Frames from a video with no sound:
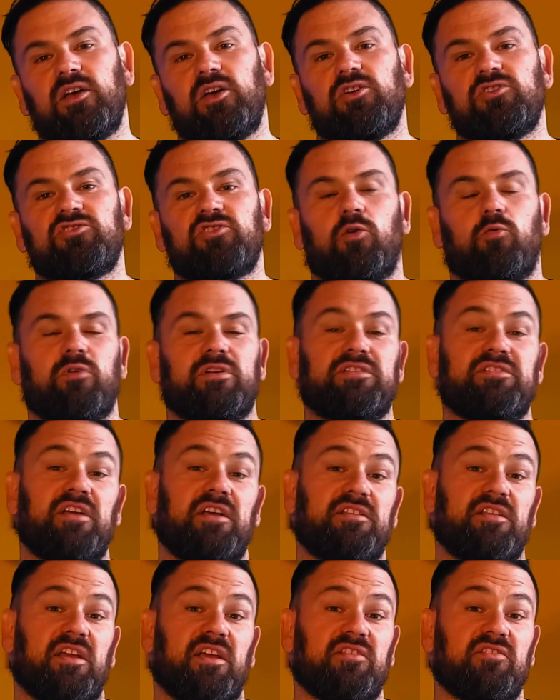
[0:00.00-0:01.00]
So we're
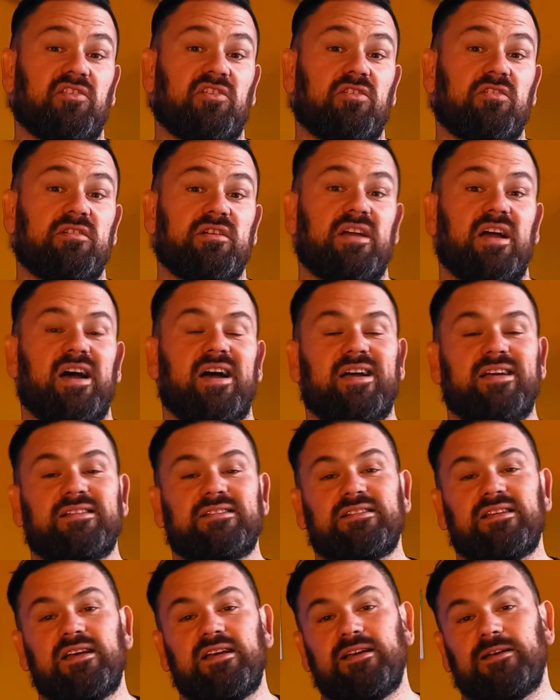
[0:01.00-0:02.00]
sending in the good
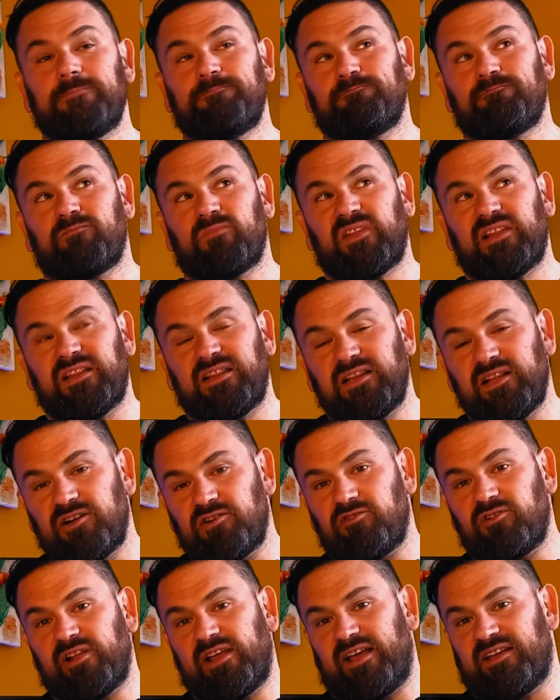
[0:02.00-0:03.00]
guys
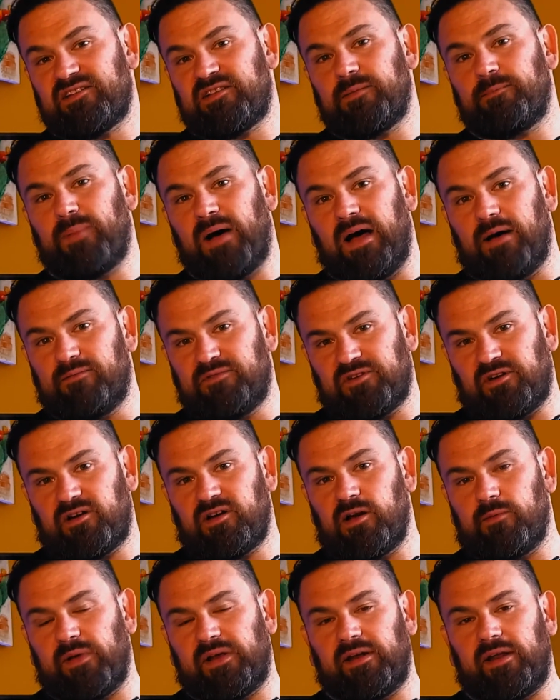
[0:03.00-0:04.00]
literally as the bombs are
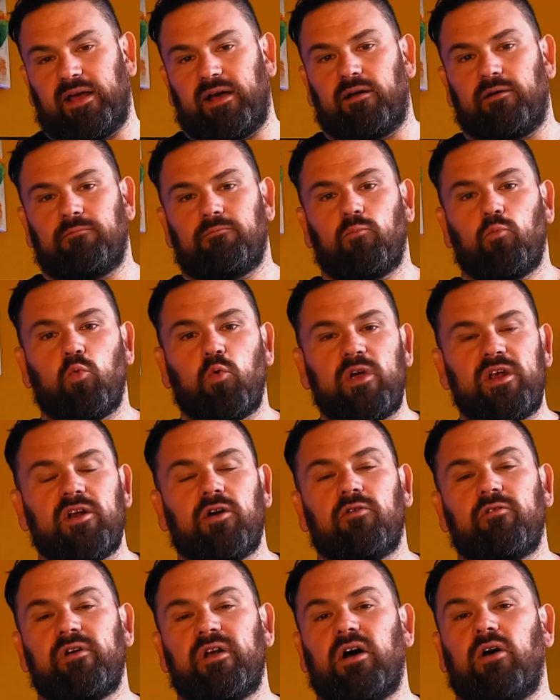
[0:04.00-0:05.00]
coming down. We
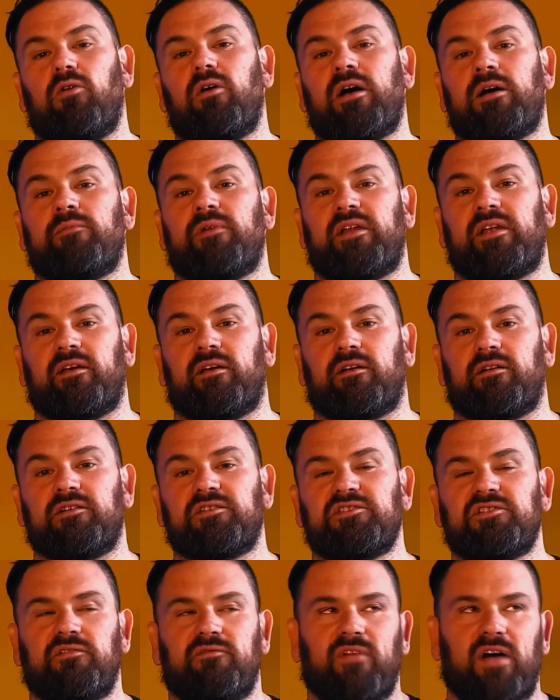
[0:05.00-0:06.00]
don't know how many are gonna
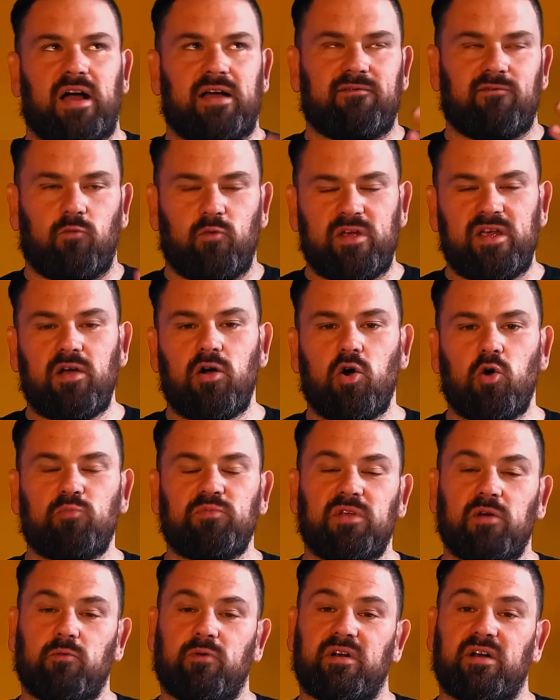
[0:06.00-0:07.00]
survive. We hope
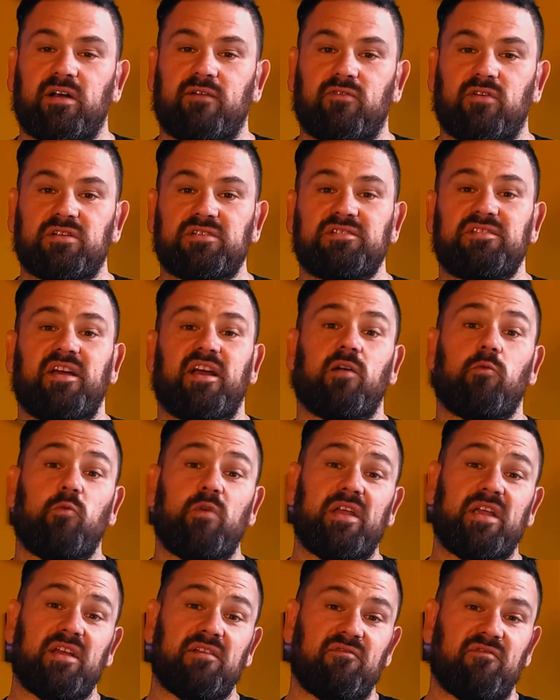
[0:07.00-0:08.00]
that whatever is there,
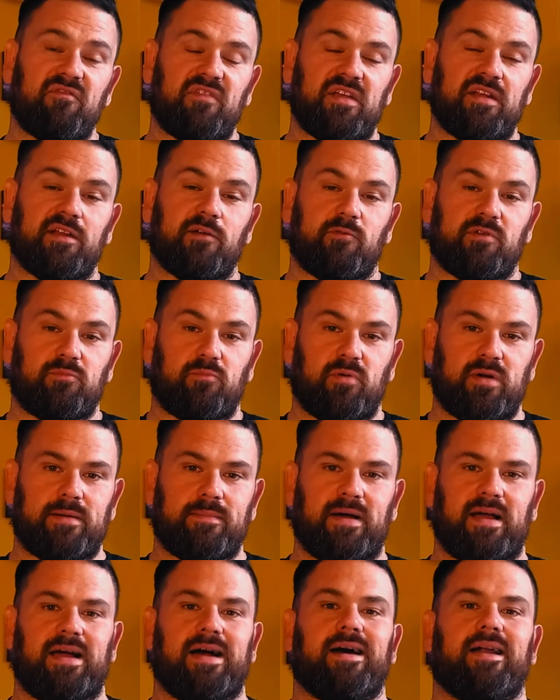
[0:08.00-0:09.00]
we can feed it with
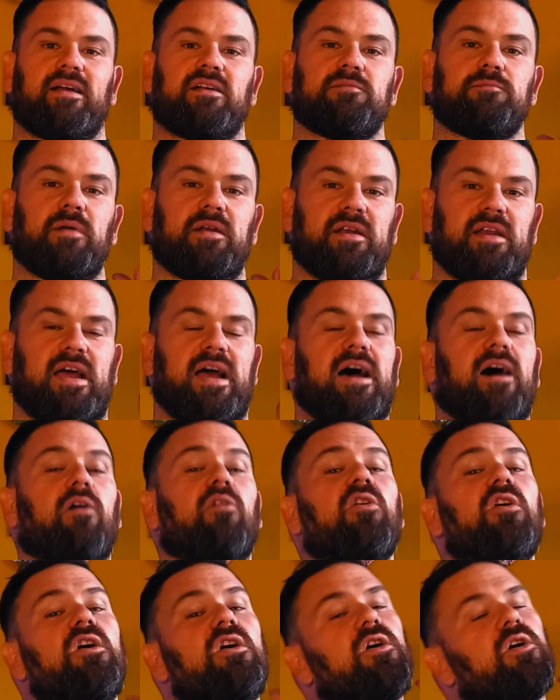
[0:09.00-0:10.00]
prebiotics. But
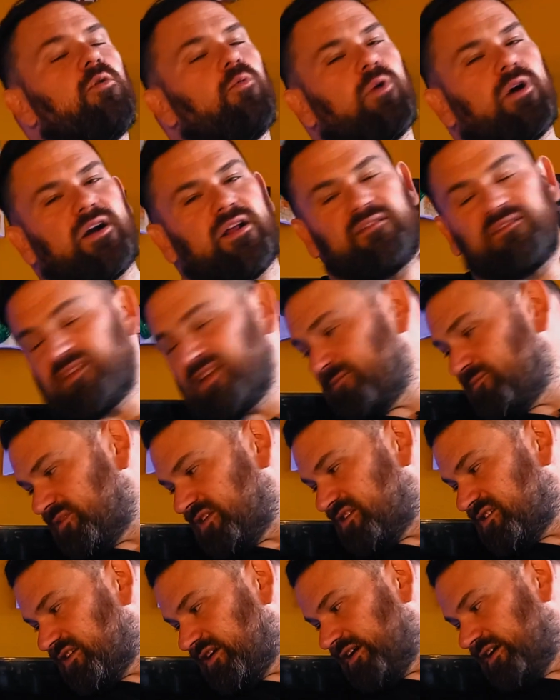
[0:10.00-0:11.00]
now we're gonna tip
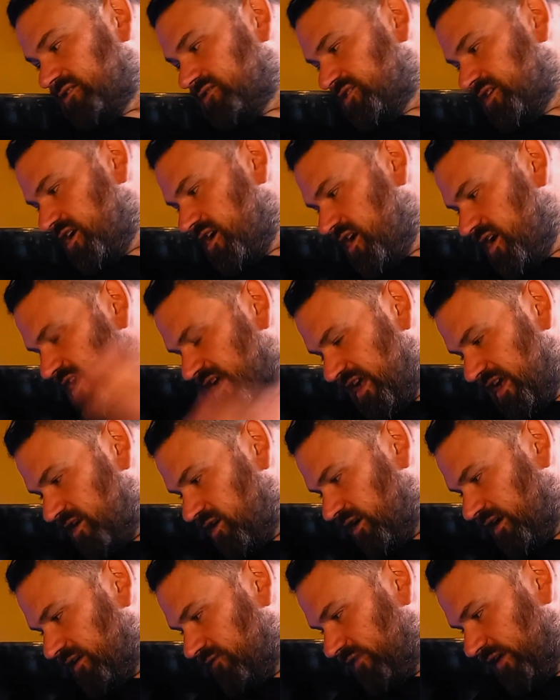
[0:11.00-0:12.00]
the scales in
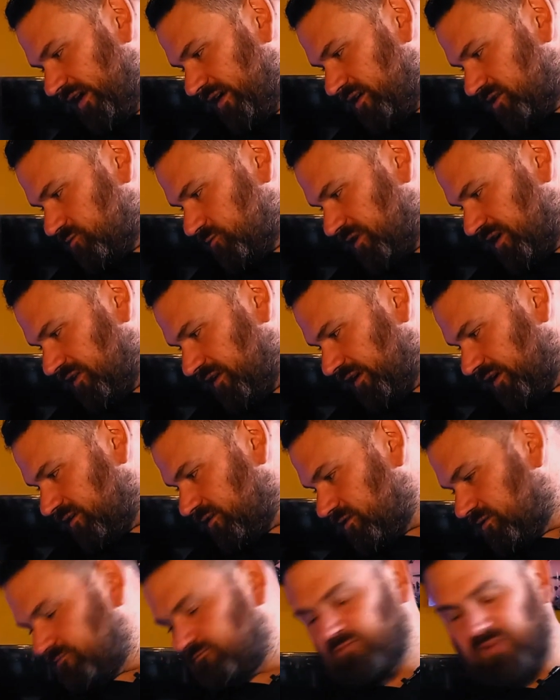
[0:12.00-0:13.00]
our advantage. What do you think?
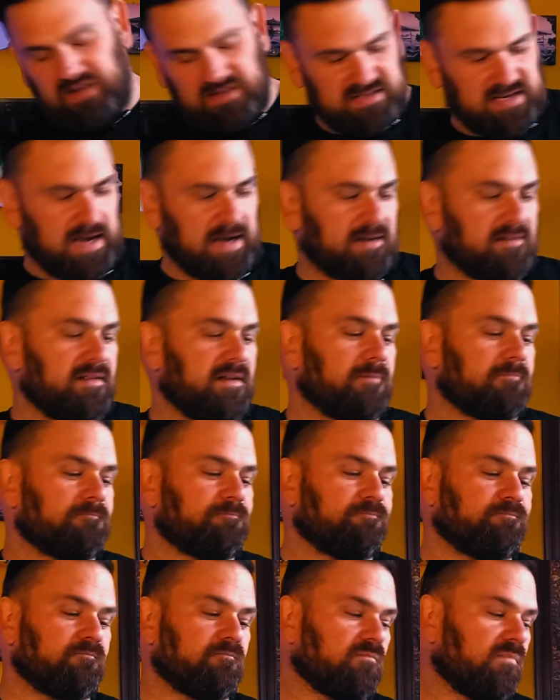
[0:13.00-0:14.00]
Exactly.
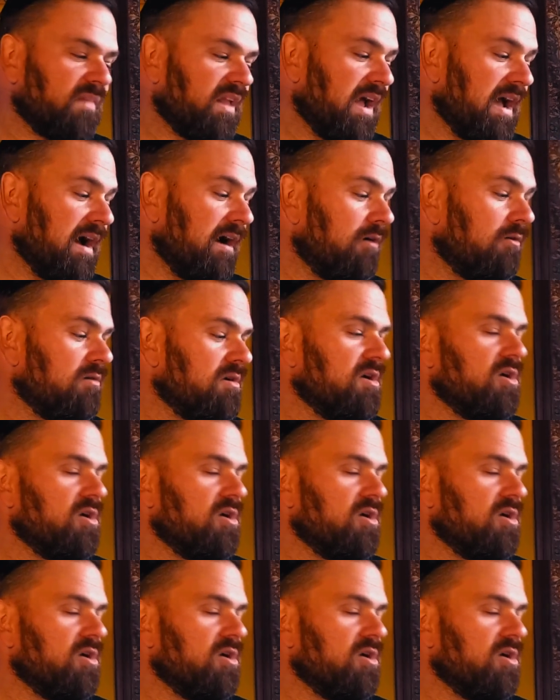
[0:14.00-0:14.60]
How?